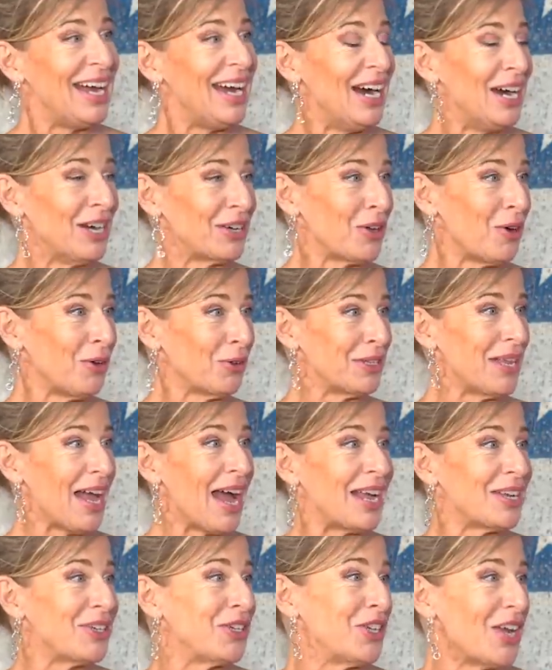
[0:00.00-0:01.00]
uh, golden
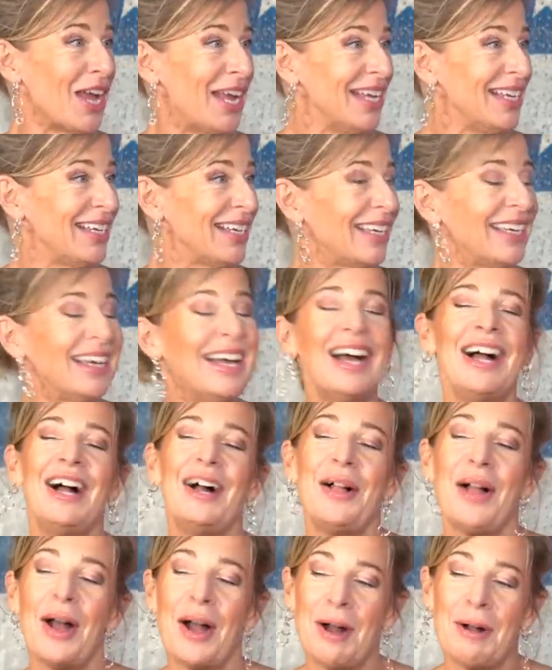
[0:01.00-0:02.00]
handshake
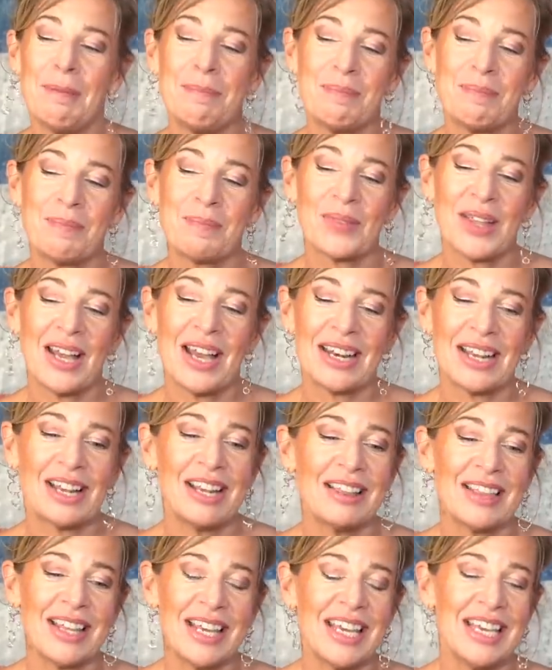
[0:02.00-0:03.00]
um, and
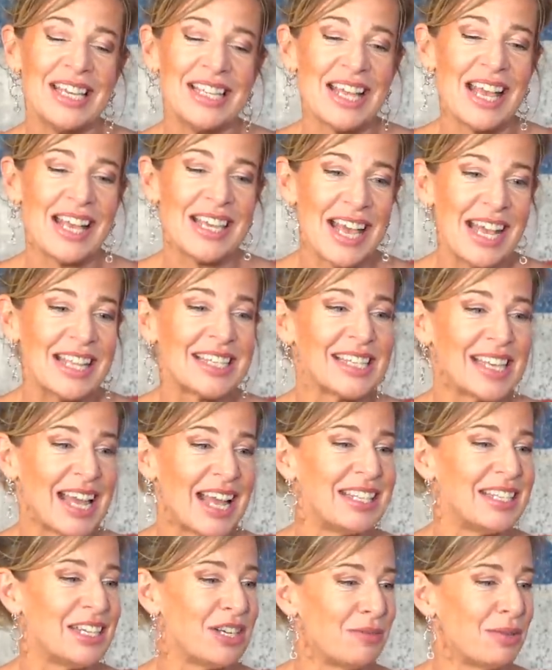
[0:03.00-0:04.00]
I think he yet
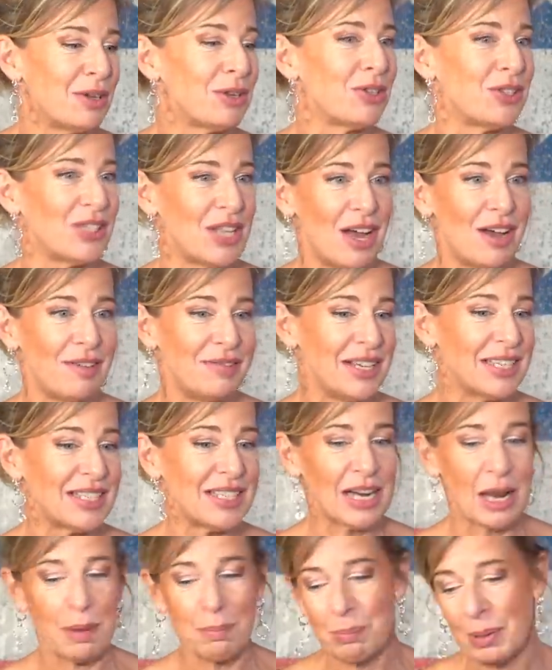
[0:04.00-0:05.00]
again did a real service,
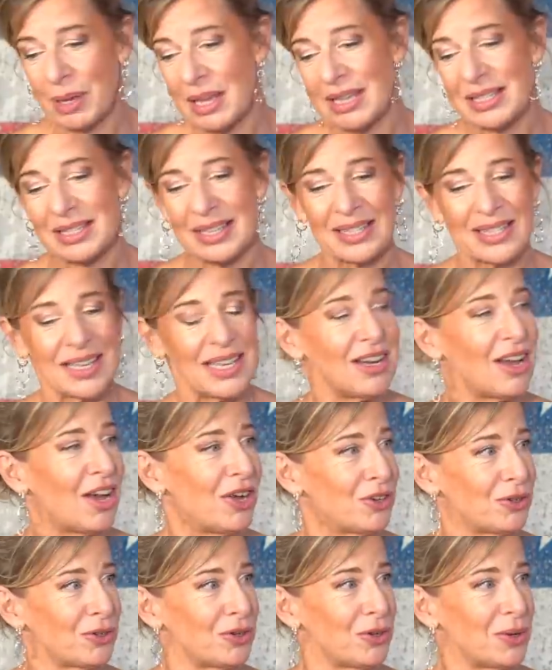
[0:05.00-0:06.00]
and I'm pleased to see
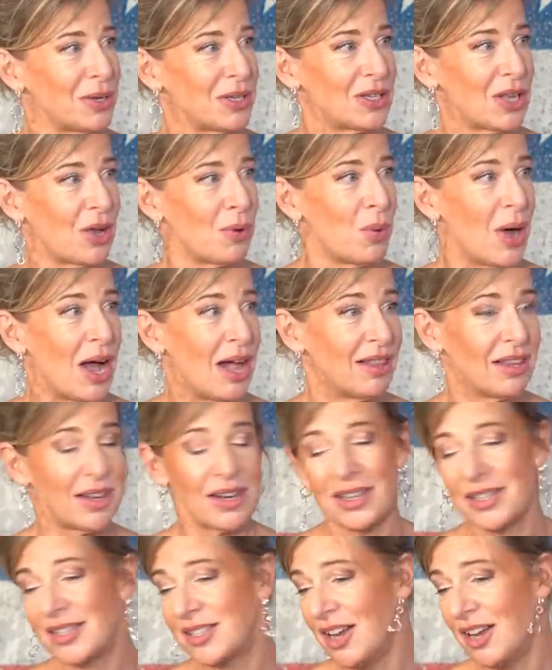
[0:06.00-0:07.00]
Nigel doing so well.
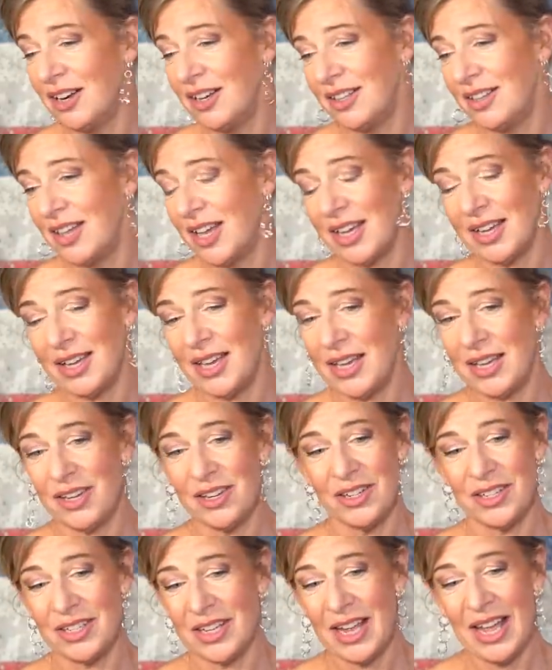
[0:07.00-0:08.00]
And I certainly think he
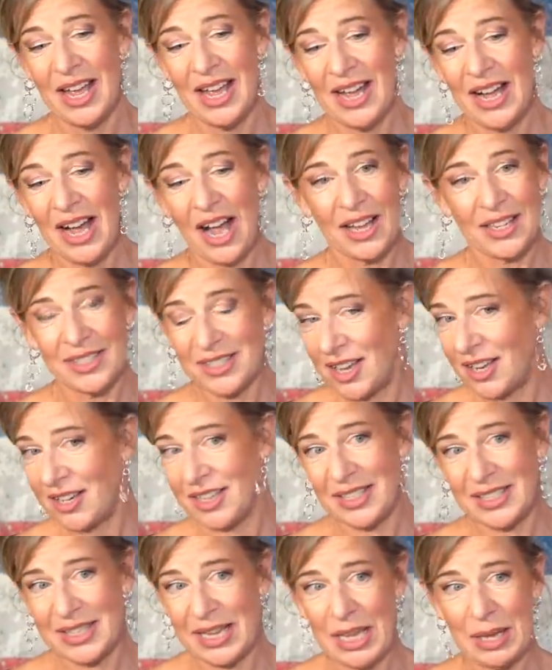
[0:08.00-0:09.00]
could, I
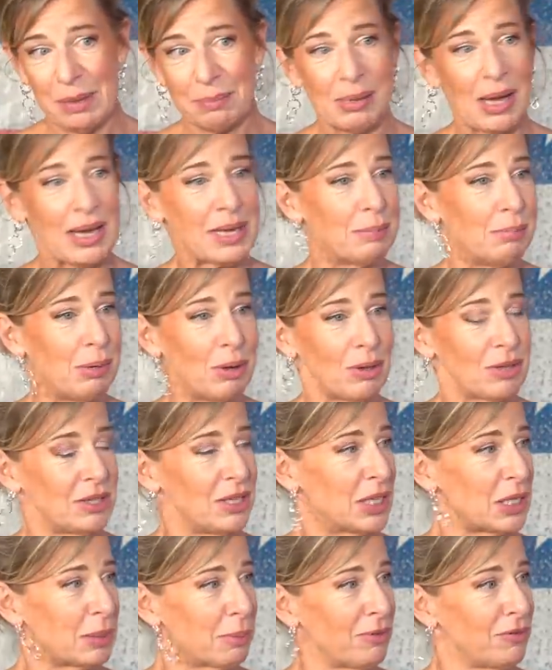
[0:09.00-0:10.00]
certainly see him back in
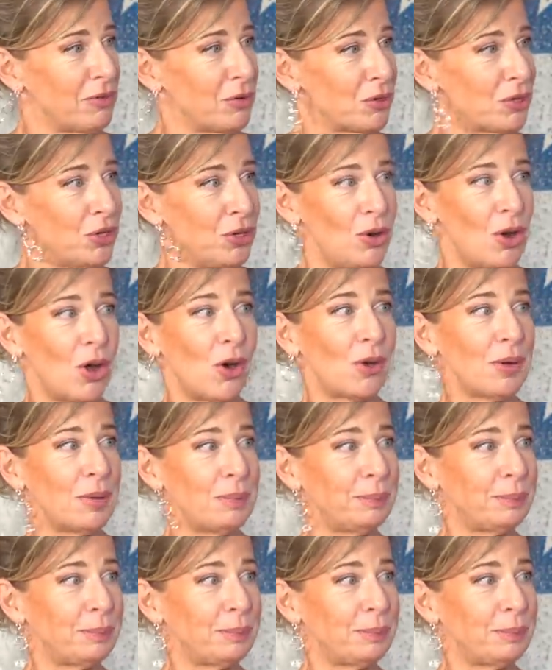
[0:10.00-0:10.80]
politics before too long.